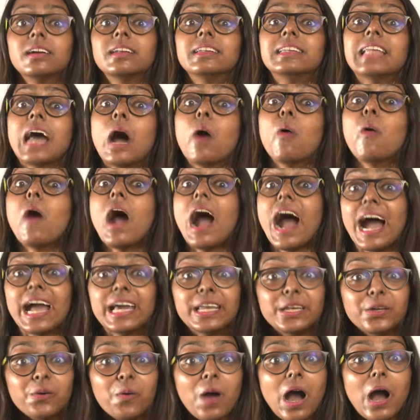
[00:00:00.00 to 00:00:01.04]
Now, I
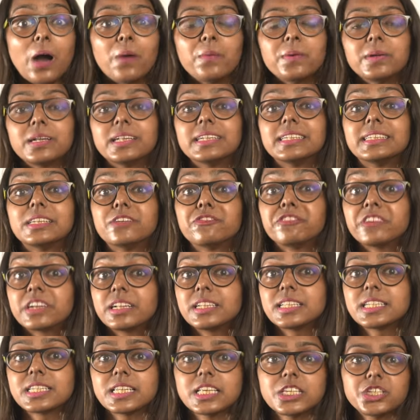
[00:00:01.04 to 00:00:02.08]
know how
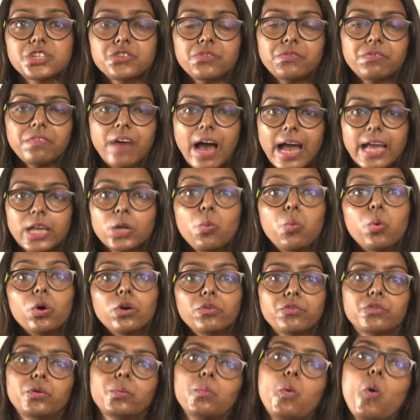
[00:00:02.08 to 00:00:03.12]
difficult it is to find
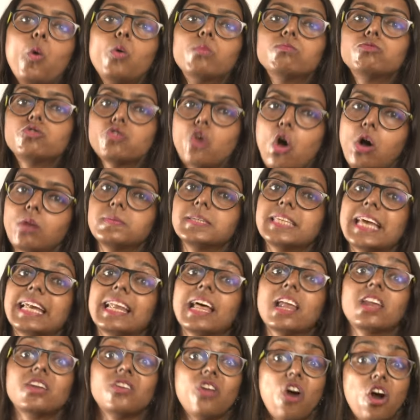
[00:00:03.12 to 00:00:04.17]
work-from-home jobs that
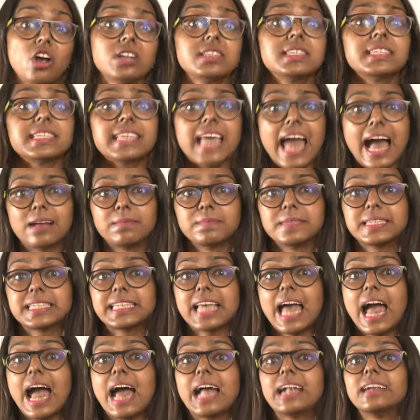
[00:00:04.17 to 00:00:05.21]
are not scams
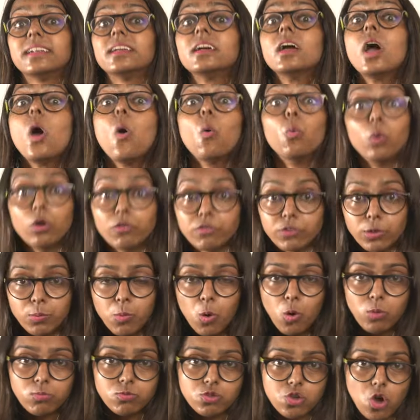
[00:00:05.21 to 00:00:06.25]
and
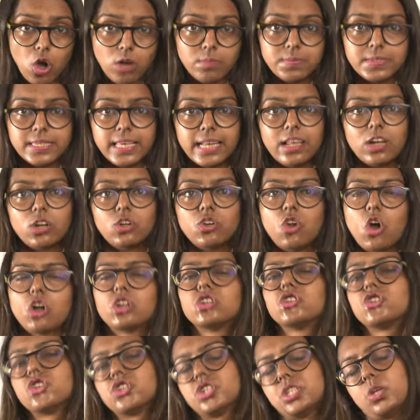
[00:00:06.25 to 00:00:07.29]
work-from-home jobs that are
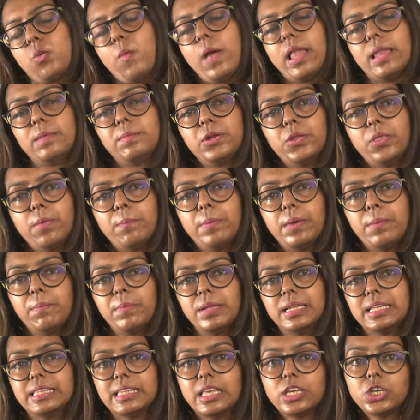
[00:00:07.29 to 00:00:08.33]
not just available to the
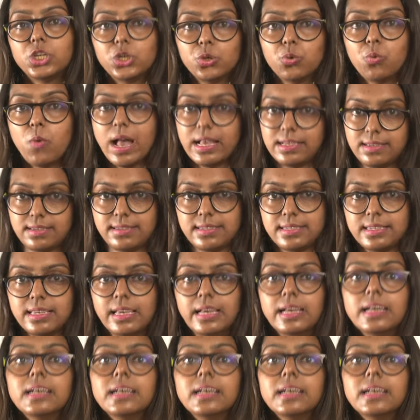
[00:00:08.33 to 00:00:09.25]
people in the US.